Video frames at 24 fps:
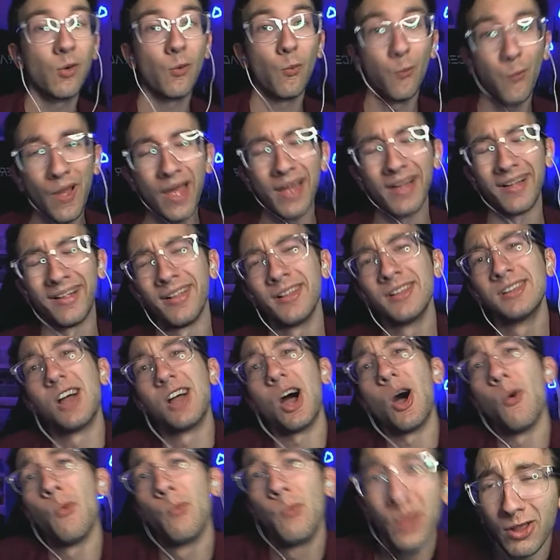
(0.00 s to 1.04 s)
Well,
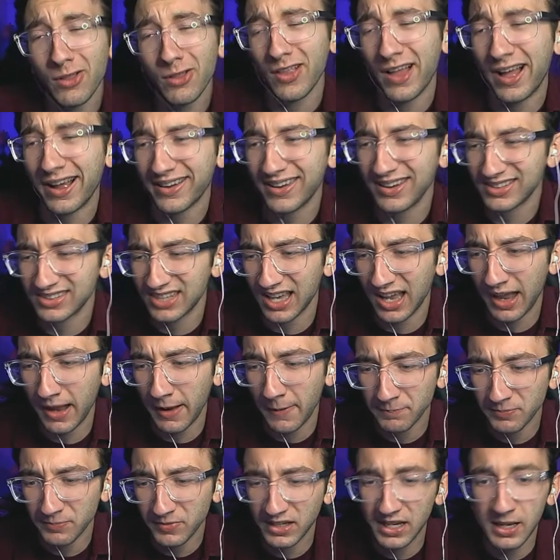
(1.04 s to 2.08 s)
a wheel lock is
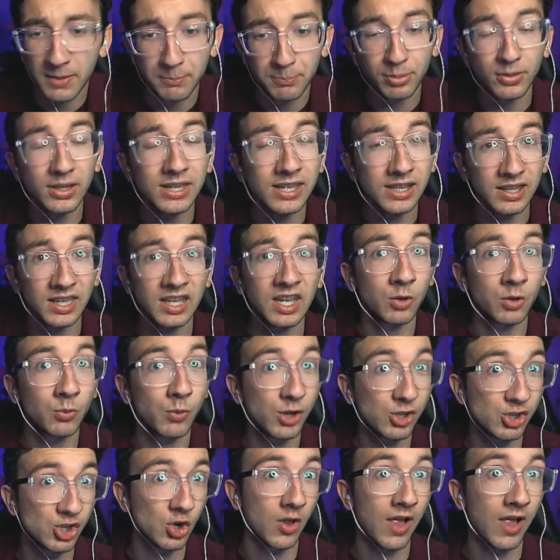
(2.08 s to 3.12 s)
a completely
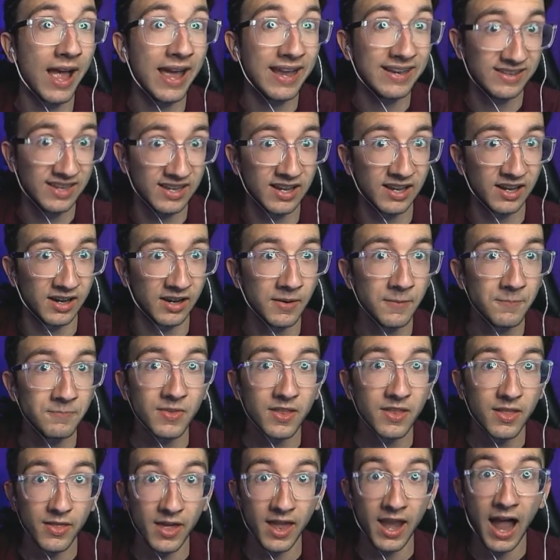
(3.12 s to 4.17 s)
original idea
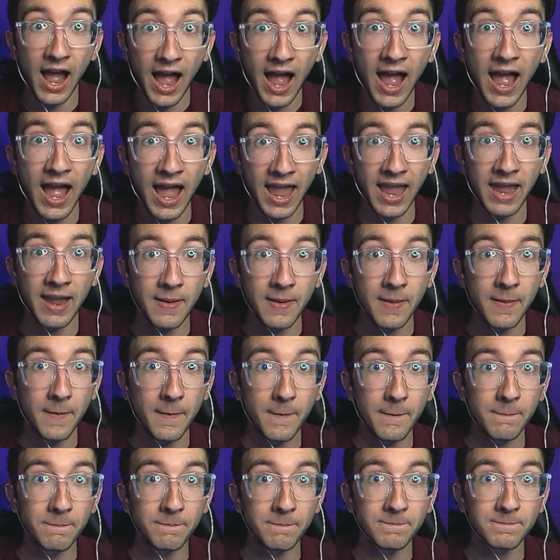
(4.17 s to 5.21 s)
that I
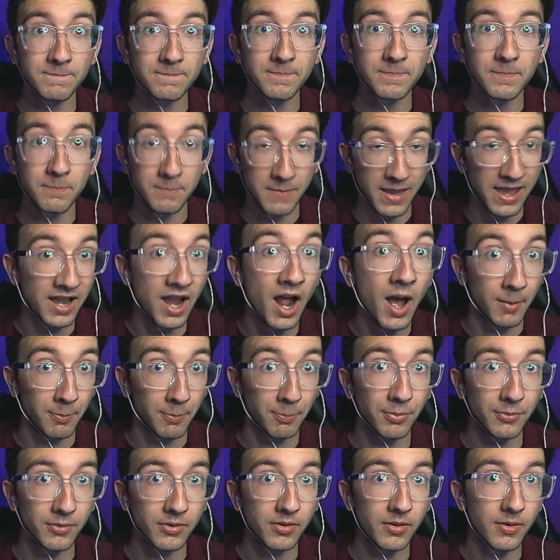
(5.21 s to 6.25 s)
made up.